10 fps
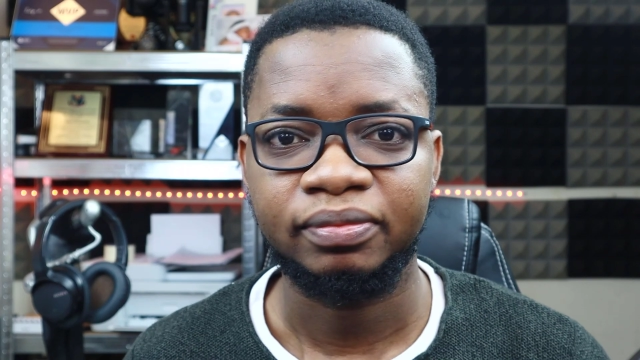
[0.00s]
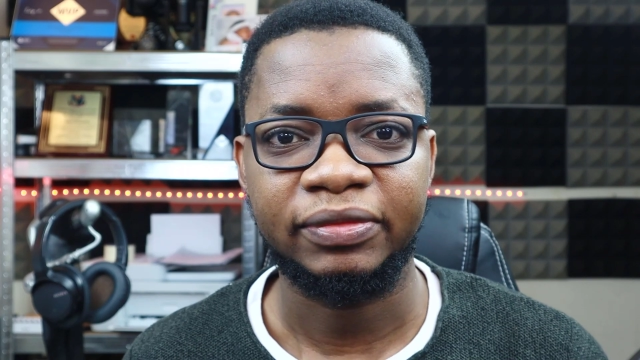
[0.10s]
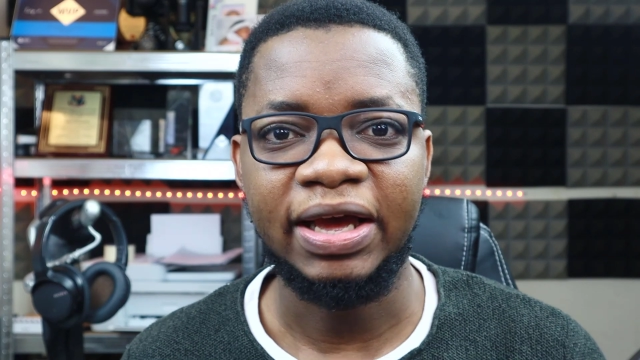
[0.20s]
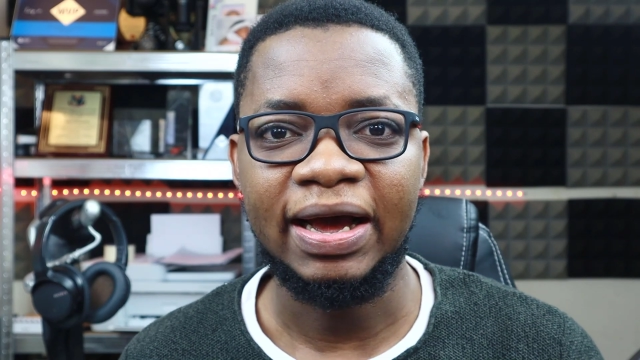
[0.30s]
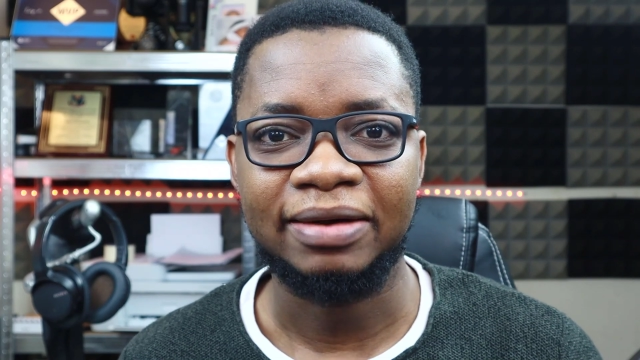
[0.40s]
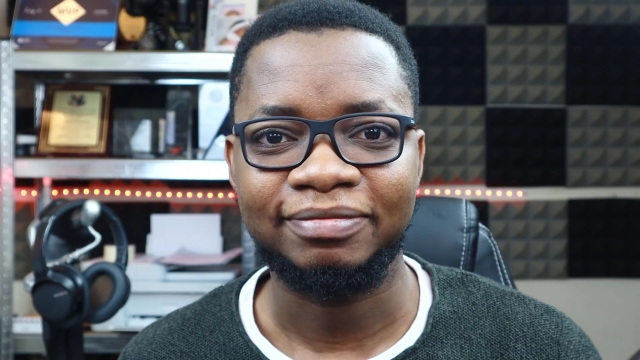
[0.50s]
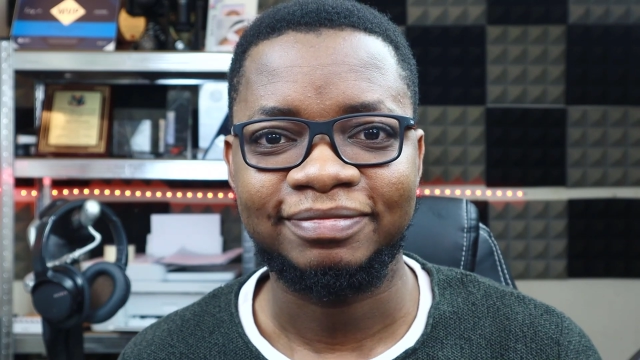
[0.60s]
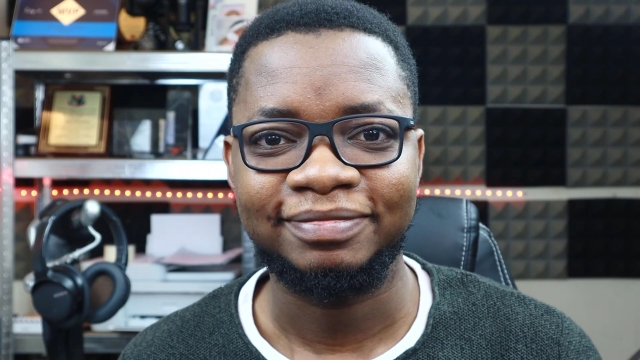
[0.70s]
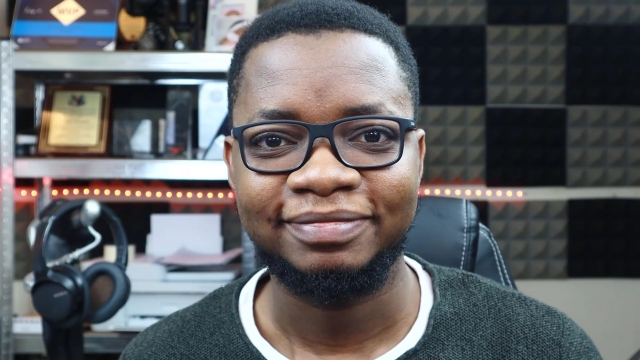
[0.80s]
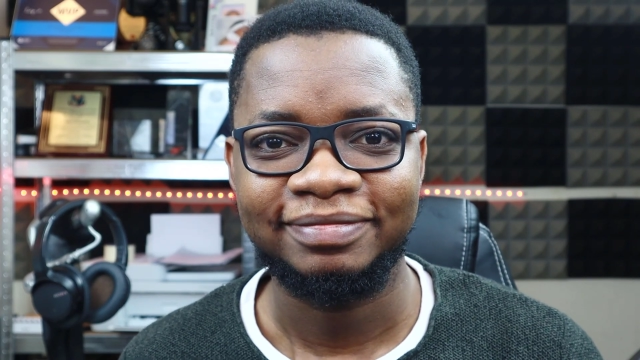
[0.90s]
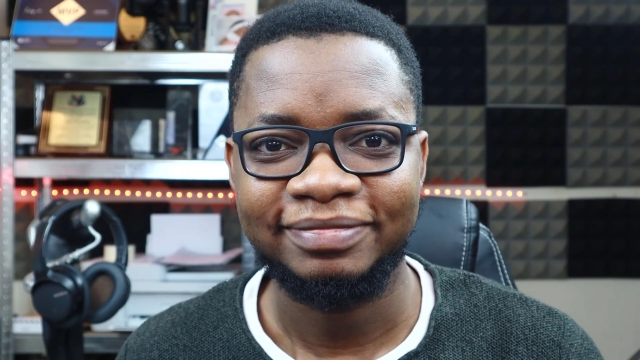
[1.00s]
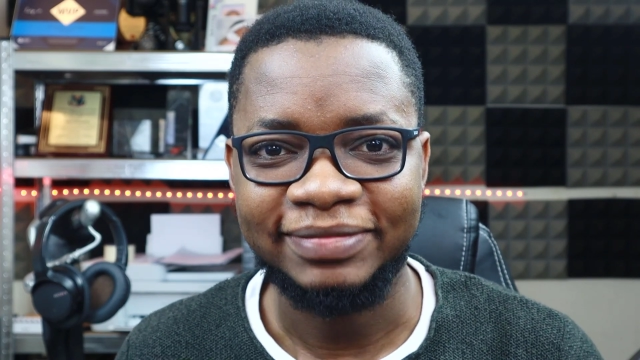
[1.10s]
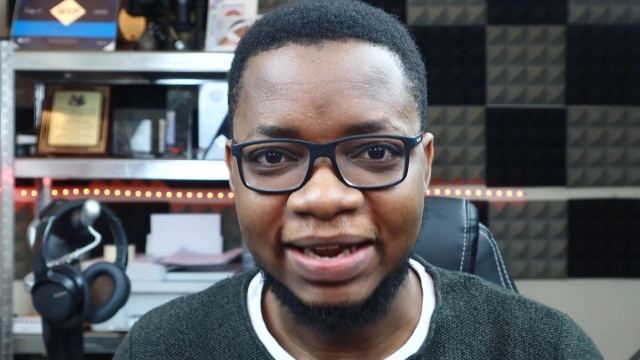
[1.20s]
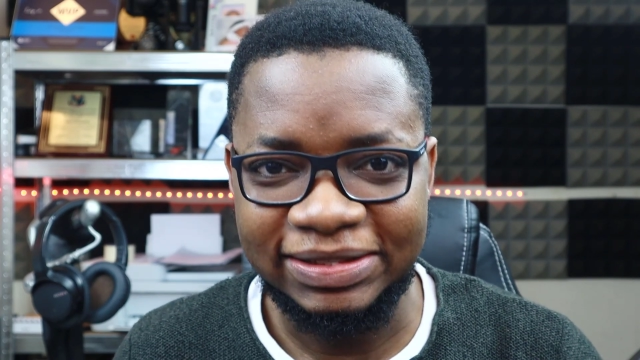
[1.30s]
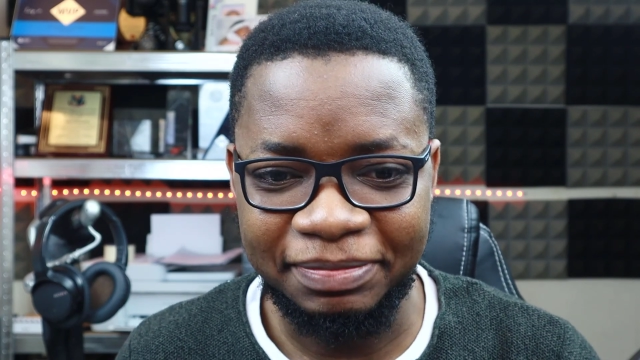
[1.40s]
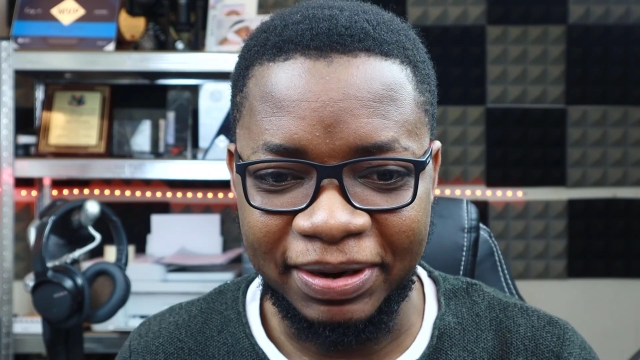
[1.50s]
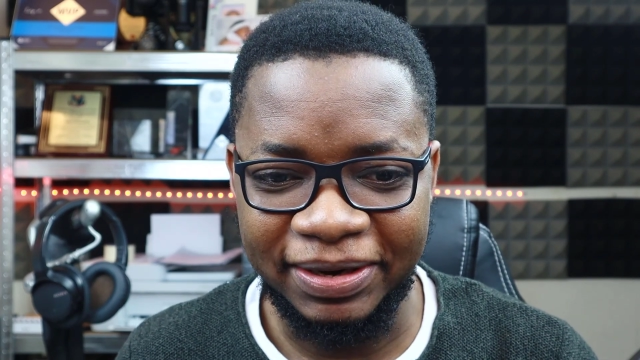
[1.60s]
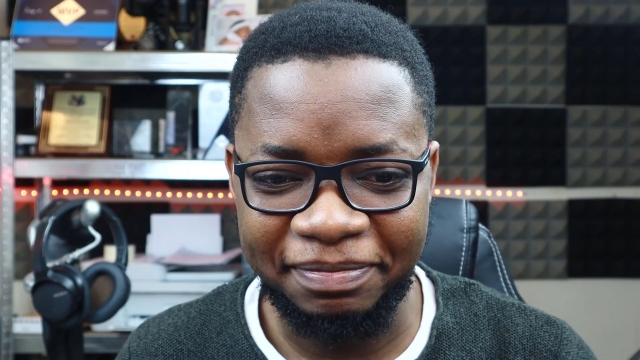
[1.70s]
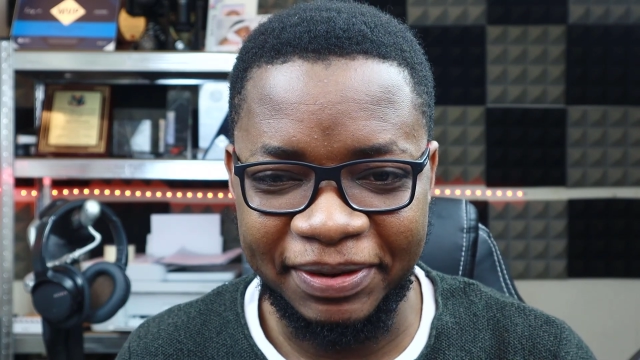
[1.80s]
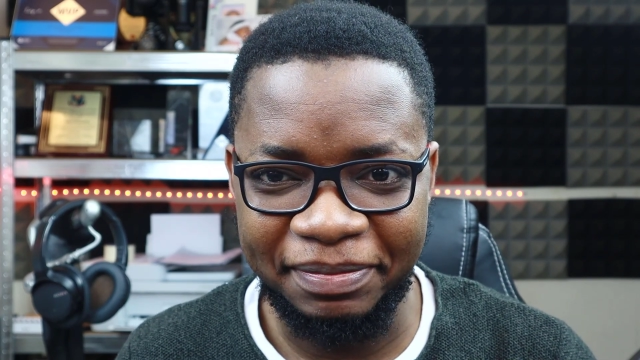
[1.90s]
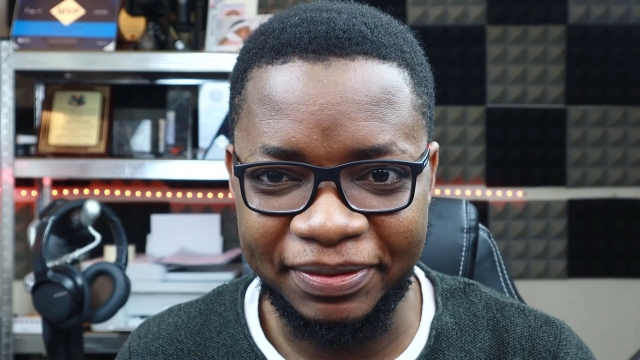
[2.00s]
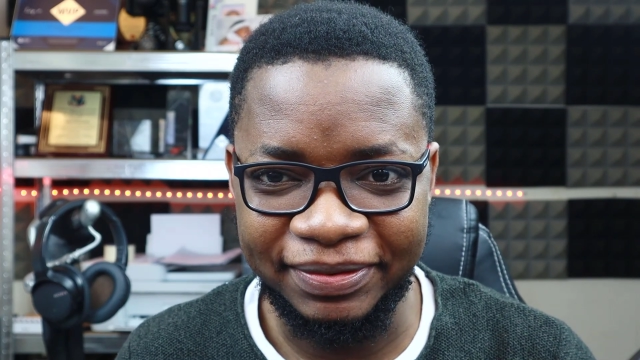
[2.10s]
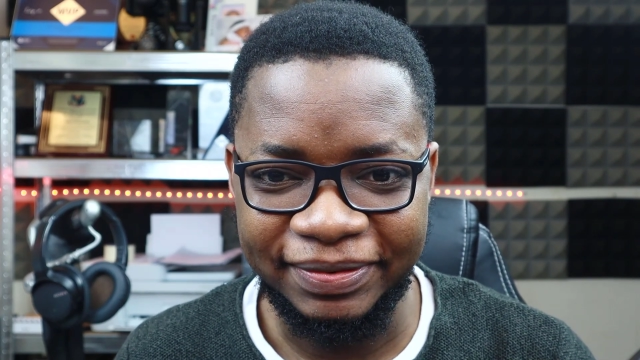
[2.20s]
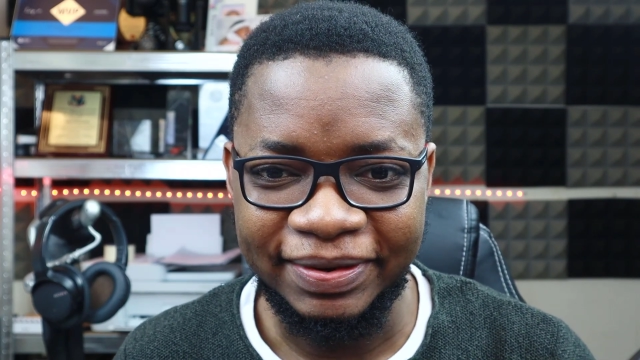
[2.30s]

Yeah, that's about it, people.